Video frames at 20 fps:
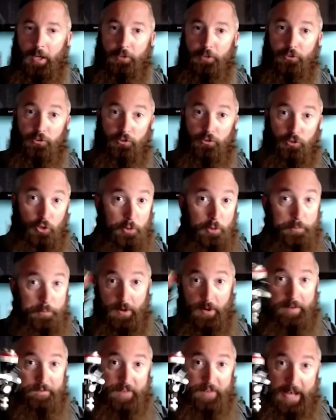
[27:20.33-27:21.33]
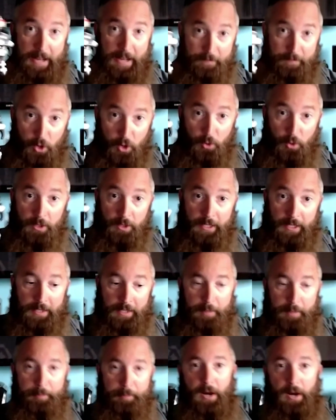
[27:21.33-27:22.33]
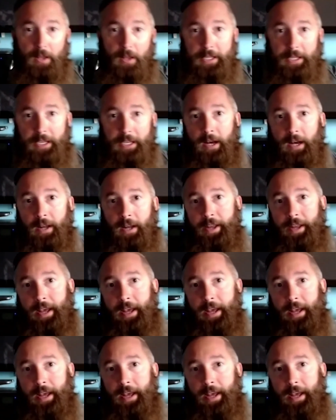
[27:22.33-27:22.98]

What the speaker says: a 2.5 only in the Polygon,